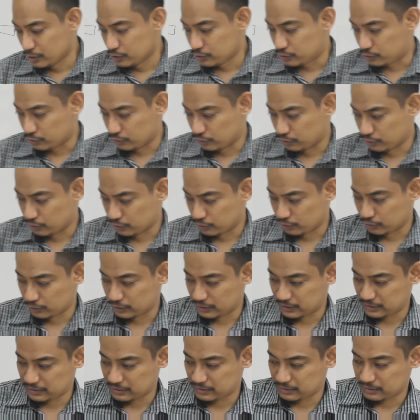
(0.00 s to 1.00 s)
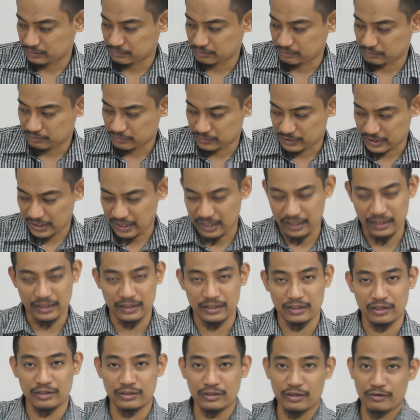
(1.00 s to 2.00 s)
So there
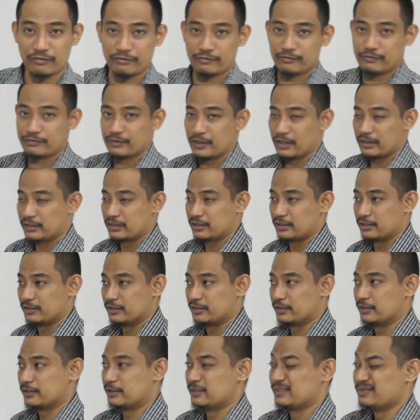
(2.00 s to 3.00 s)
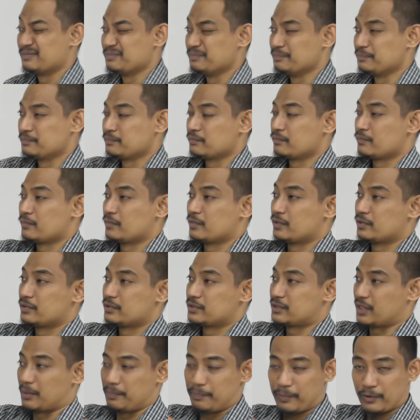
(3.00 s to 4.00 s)
are a lot of other
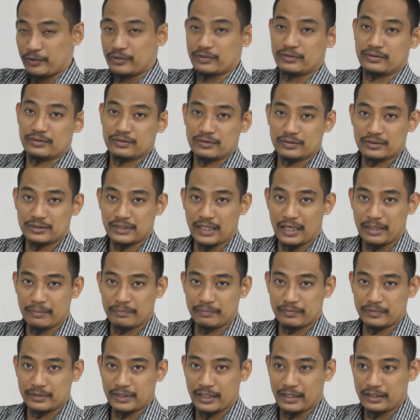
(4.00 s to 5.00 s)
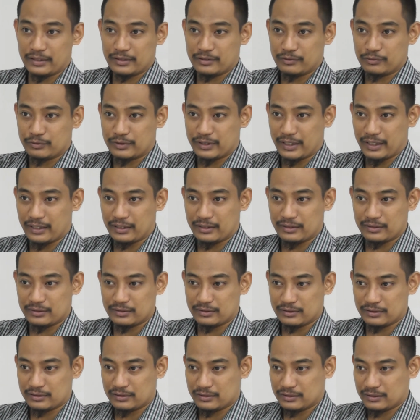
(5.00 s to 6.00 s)
support type that you
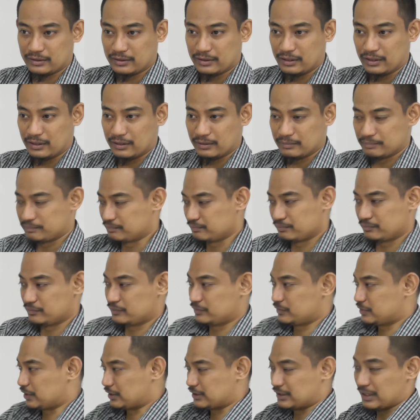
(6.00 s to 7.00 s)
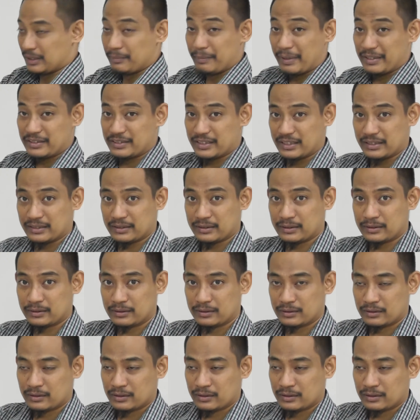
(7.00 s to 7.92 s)
can just imagine.